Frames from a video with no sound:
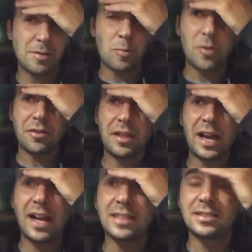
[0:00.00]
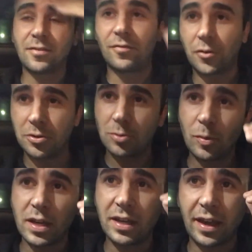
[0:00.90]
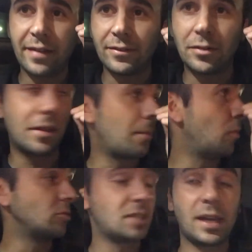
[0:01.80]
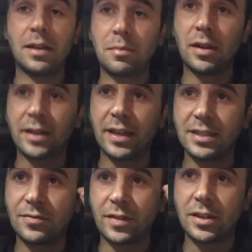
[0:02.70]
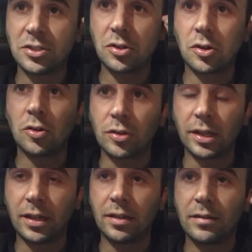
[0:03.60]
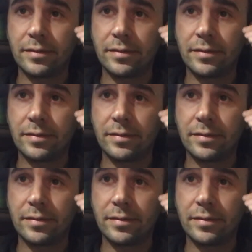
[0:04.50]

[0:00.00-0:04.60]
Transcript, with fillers: What are the odds the first week ever that Mosaic Monday is finished early?